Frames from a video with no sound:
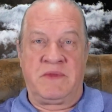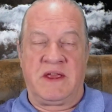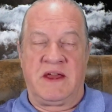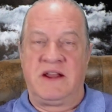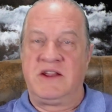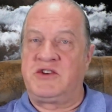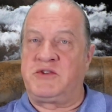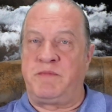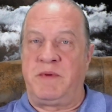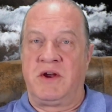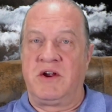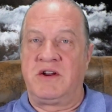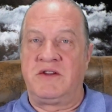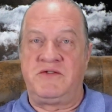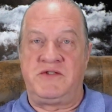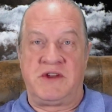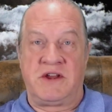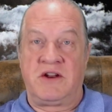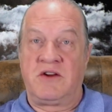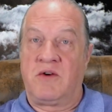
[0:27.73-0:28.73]
and a spirit
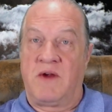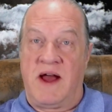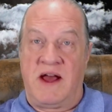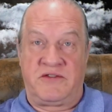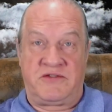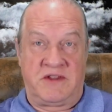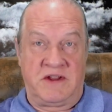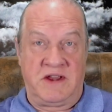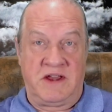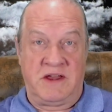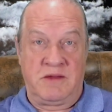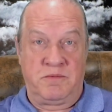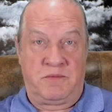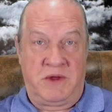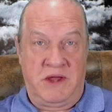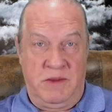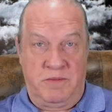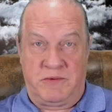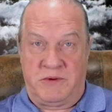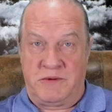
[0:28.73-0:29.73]
of generosity in
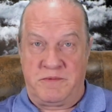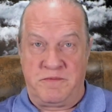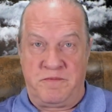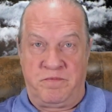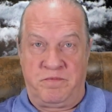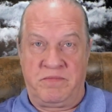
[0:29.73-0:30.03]
people.